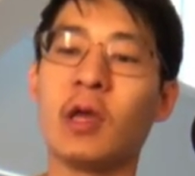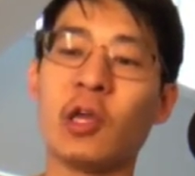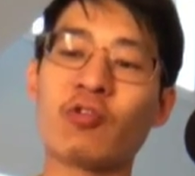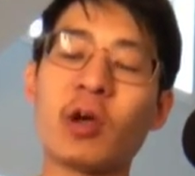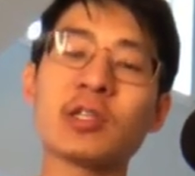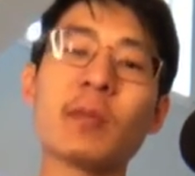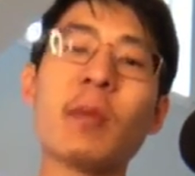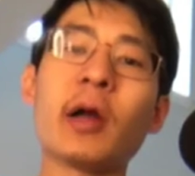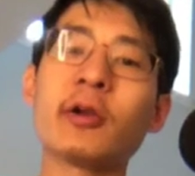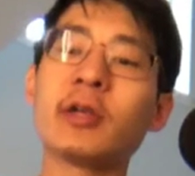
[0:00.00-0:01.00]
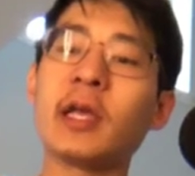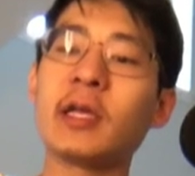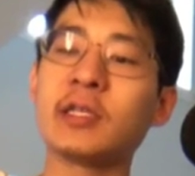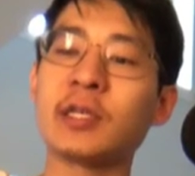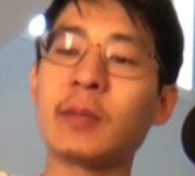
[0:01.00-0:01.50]
It draws on modern-day
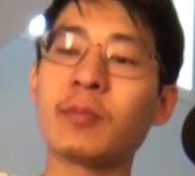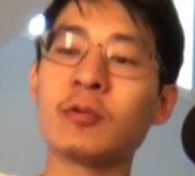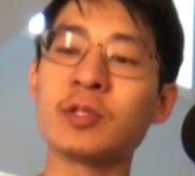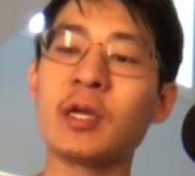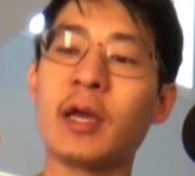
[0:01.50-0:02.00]
examples